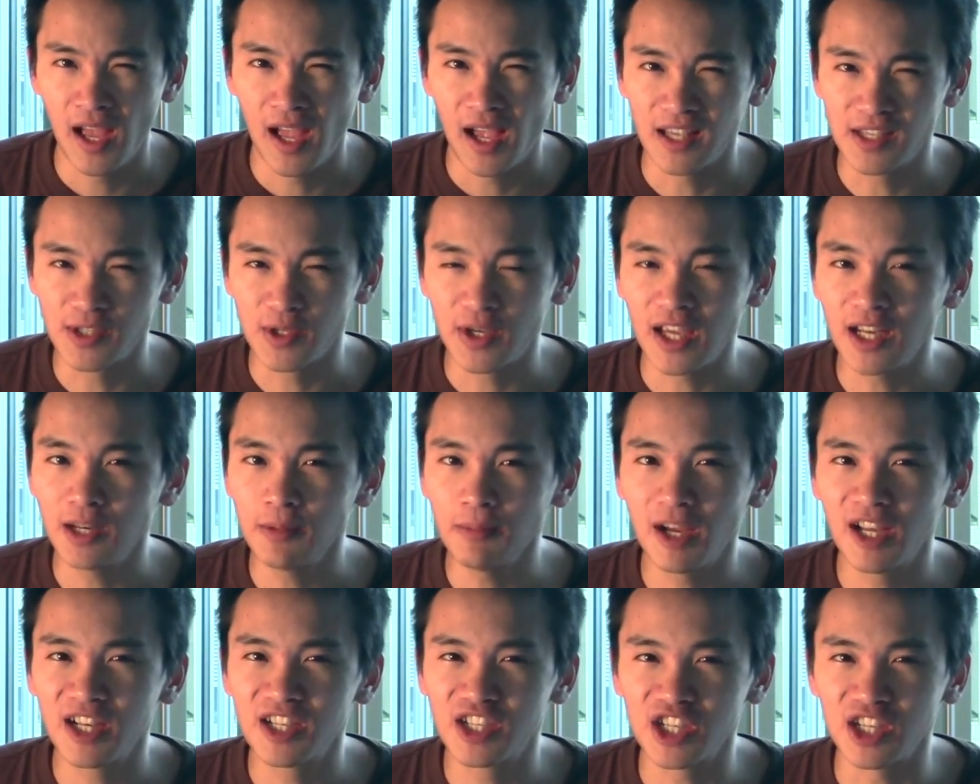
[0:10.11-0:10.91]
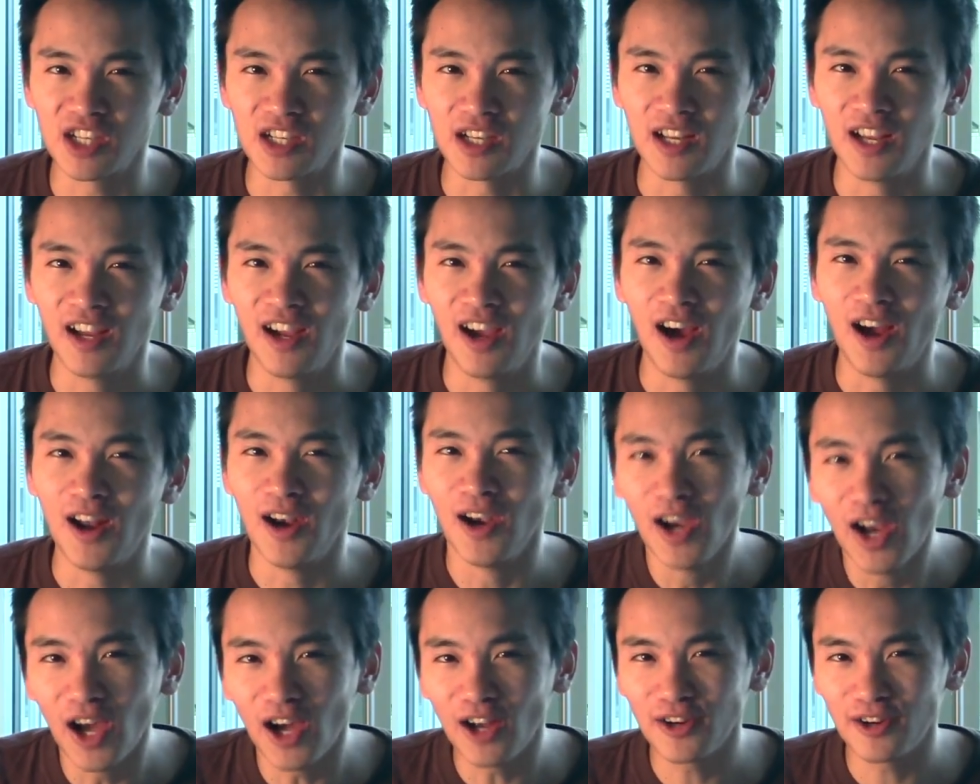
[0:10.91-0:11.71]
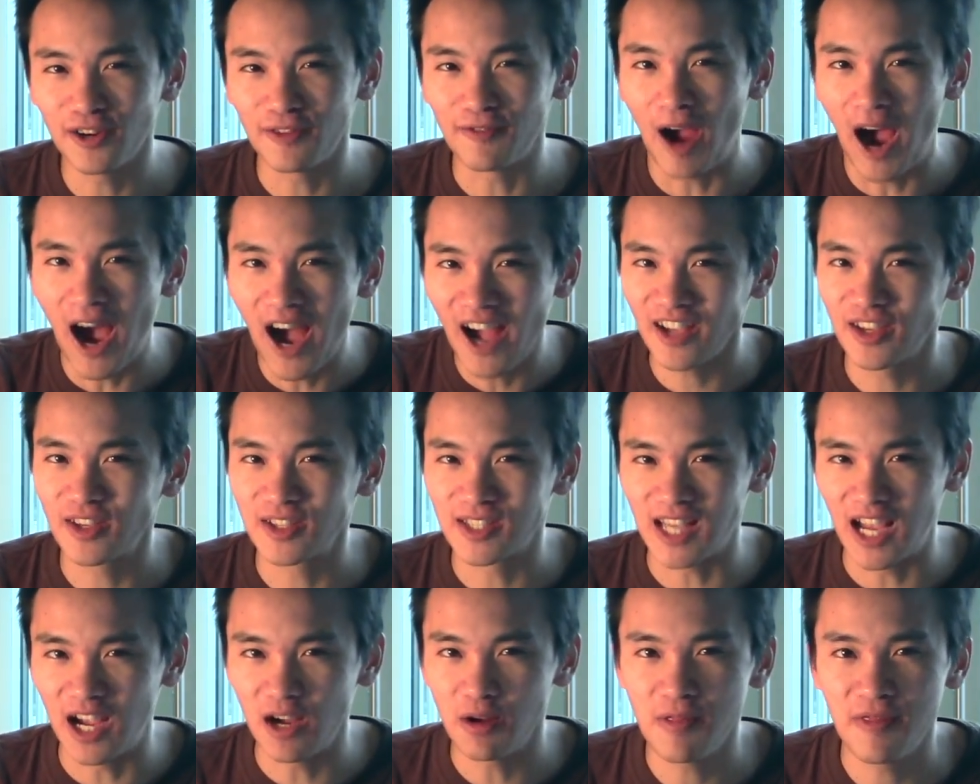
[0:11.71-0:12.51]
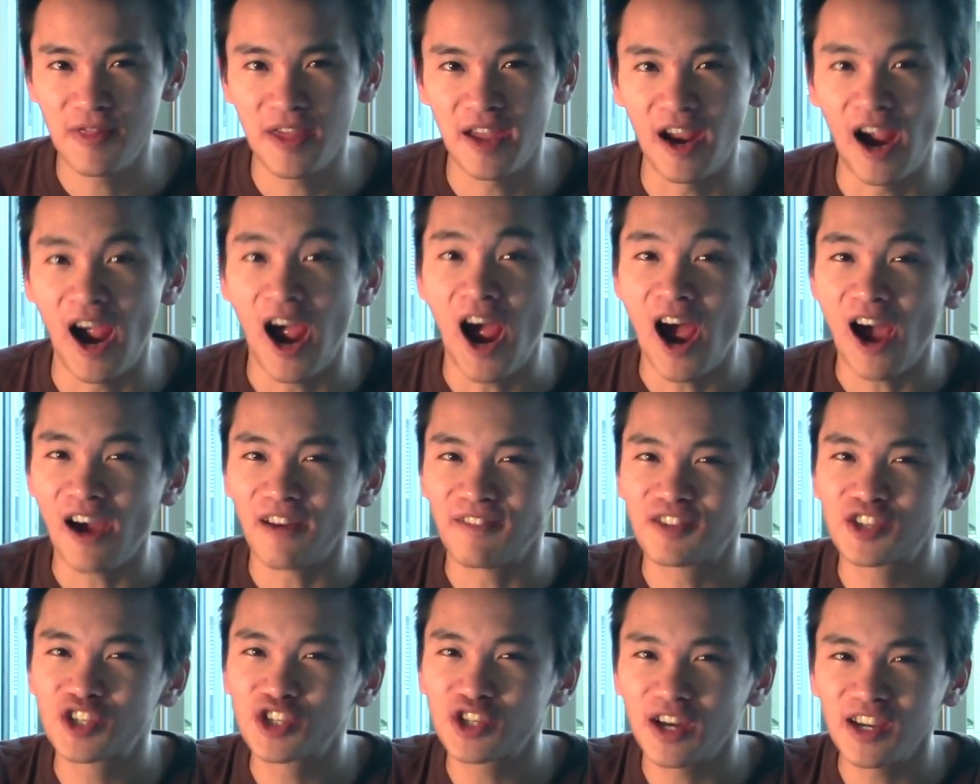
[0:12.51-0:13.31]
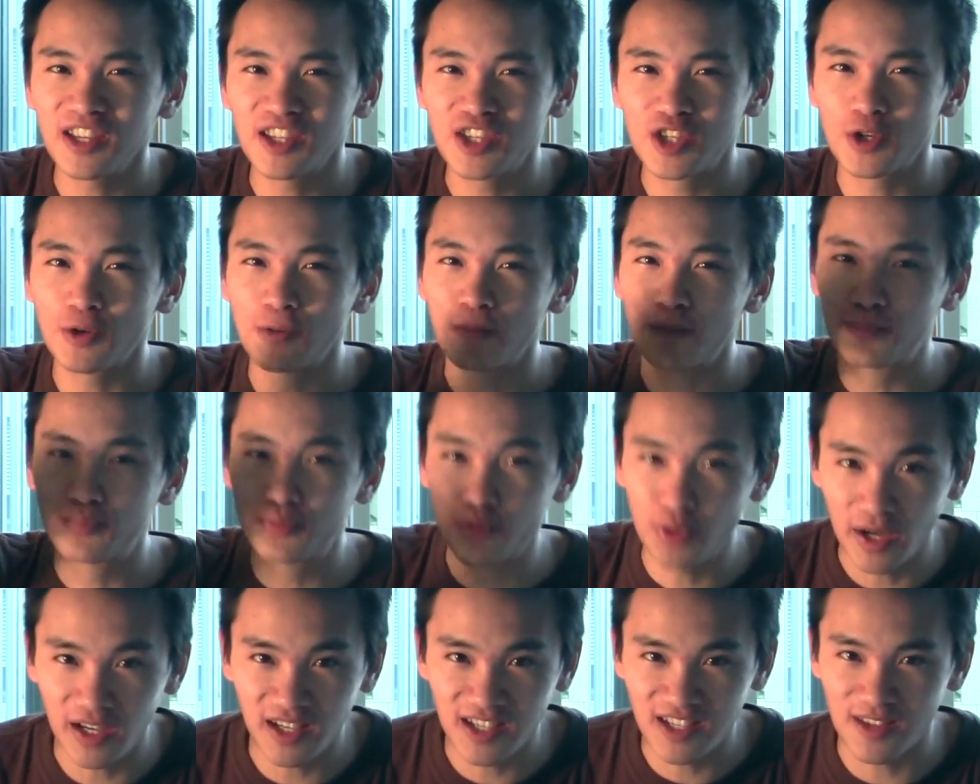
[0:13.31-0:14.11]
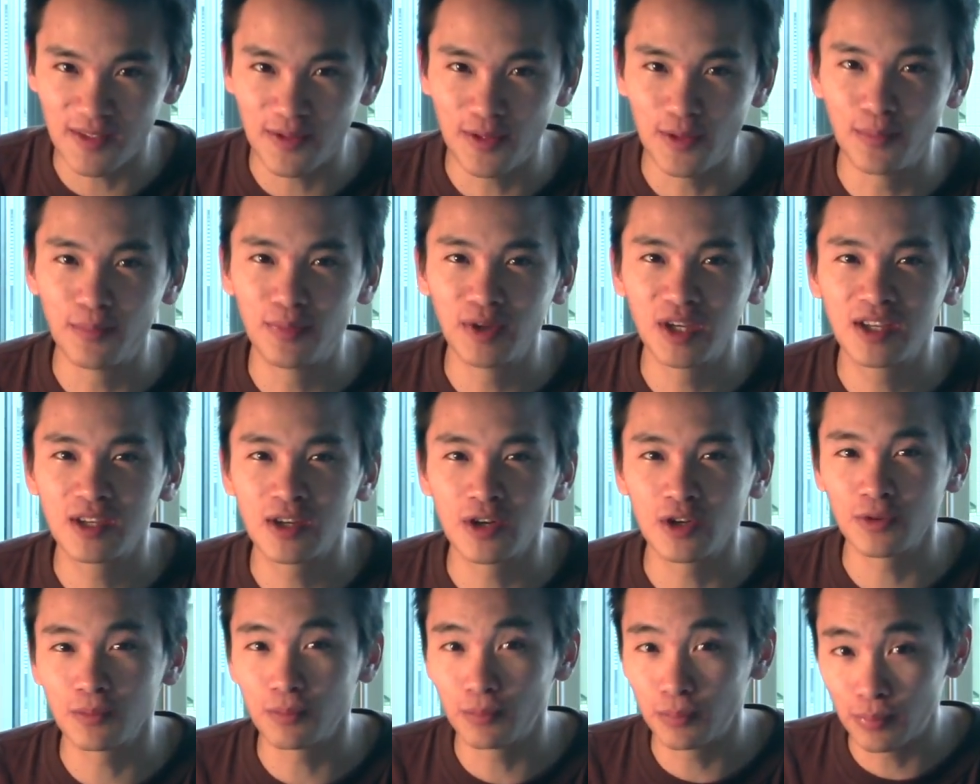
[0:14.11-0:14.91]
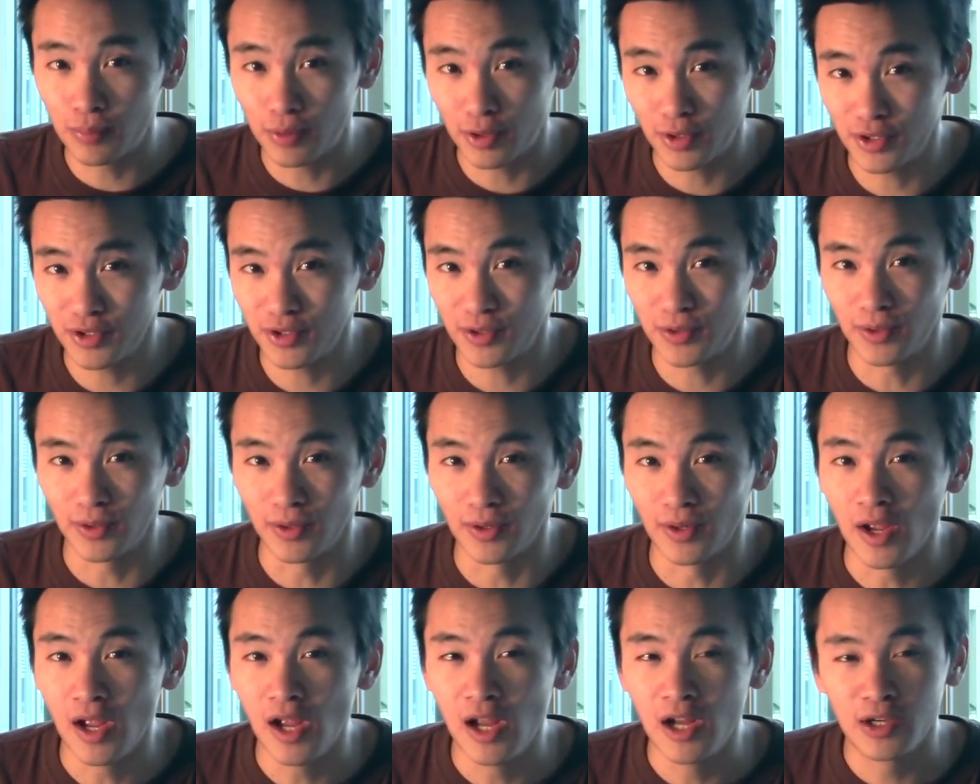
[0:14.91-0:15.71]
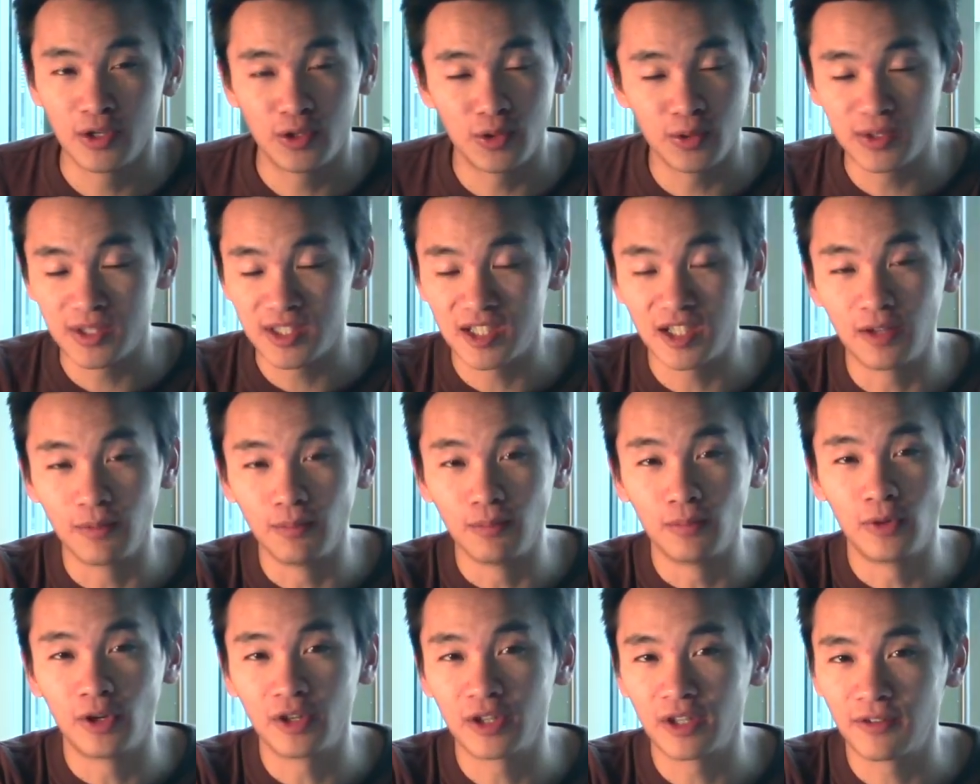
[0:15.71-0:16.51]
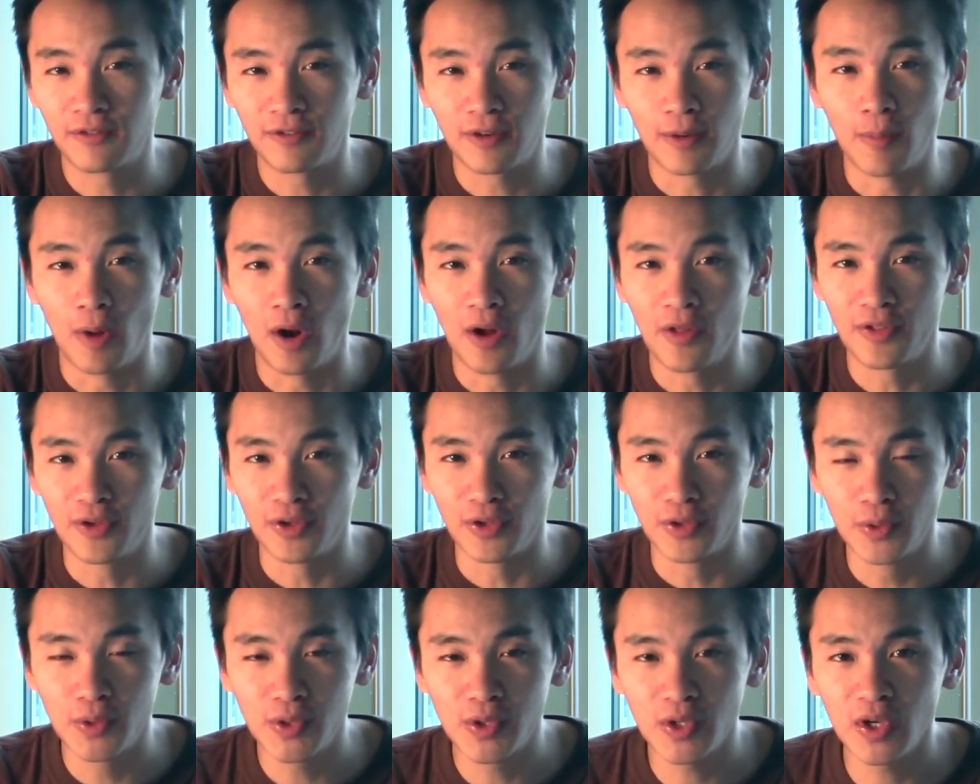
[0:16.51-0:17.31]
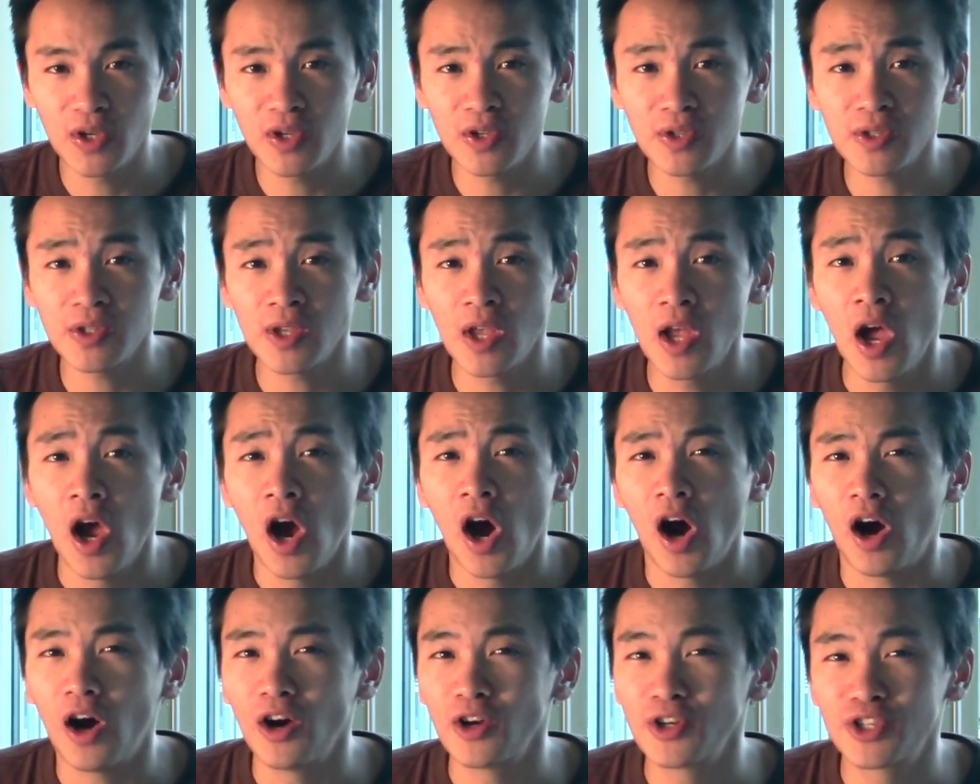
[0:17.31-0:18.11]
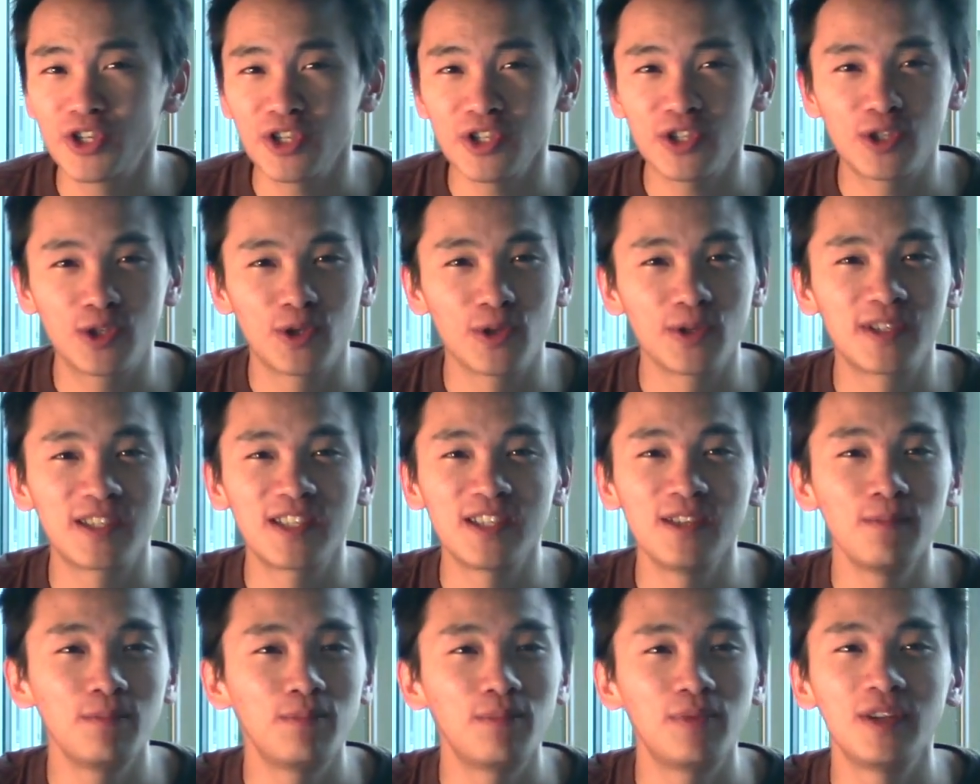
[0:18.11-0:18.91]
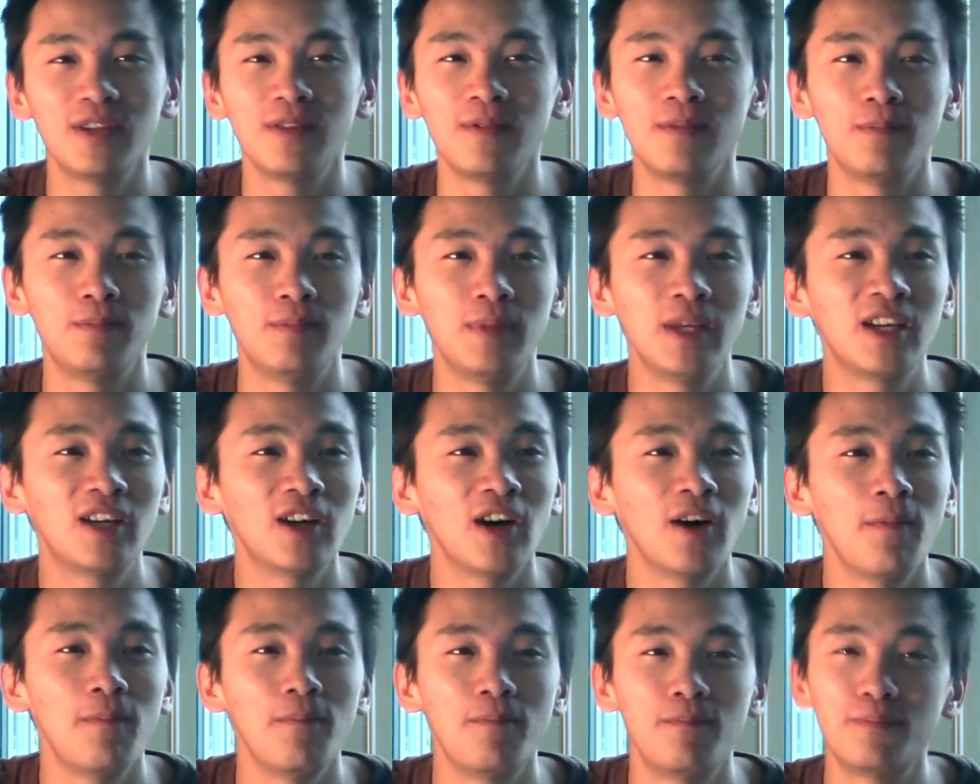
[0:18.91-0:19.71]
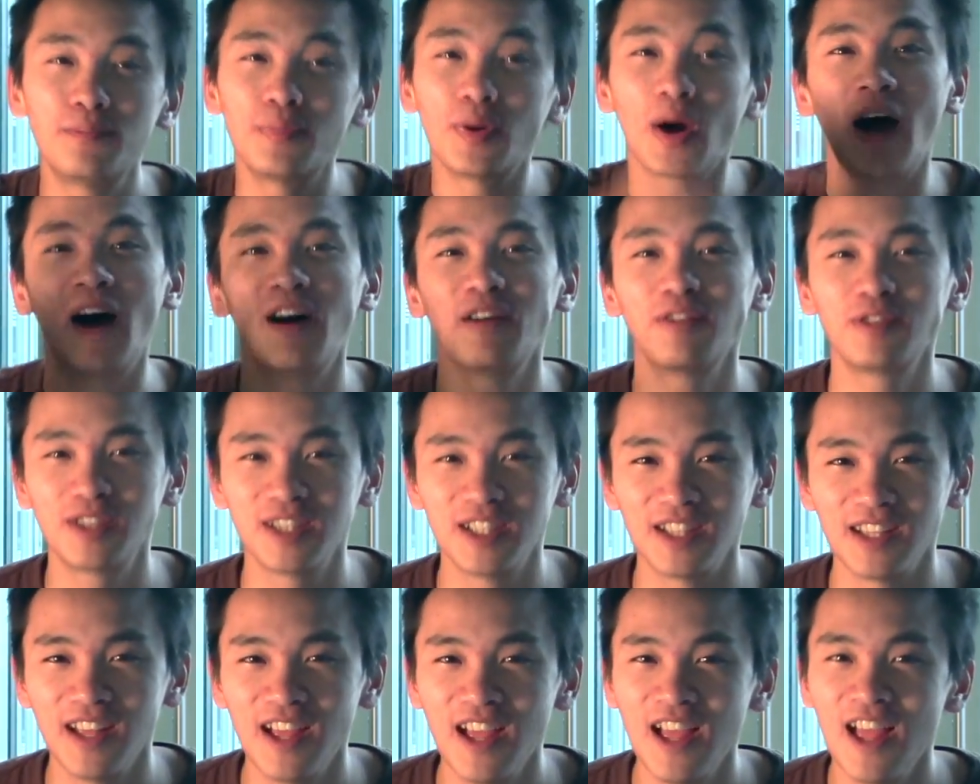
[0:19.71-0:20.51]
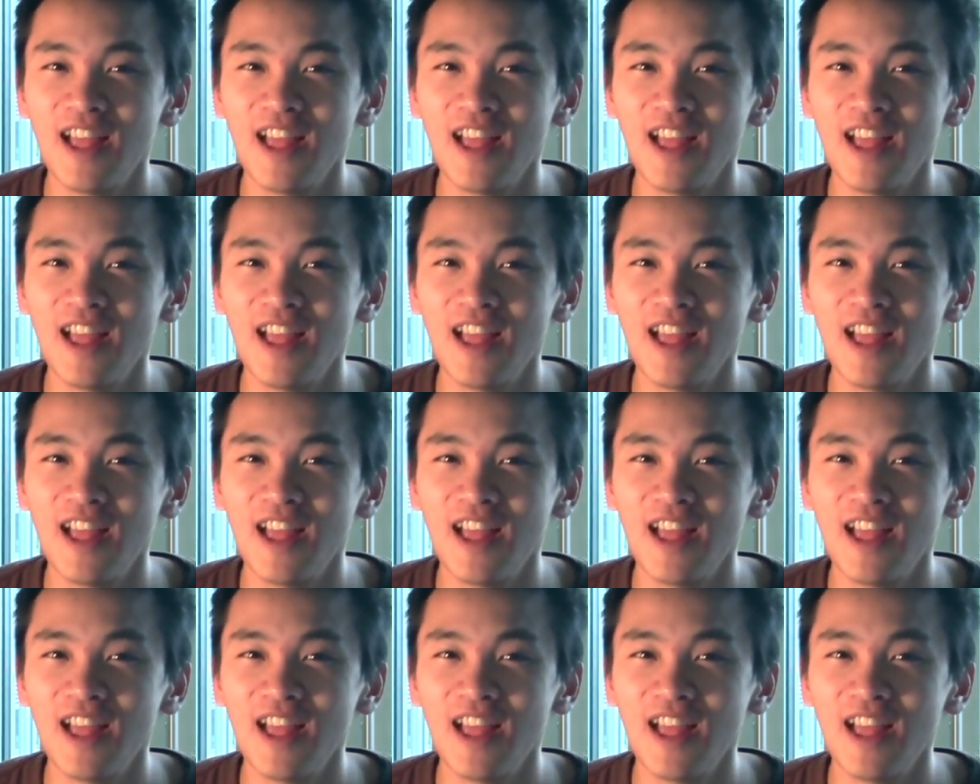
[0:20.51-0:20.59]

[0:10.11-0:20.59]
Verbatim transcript: As you can imagine, a lot of hackers out there have tried to break the Bitcoin protocol to steal money from other users or just to simply become proudly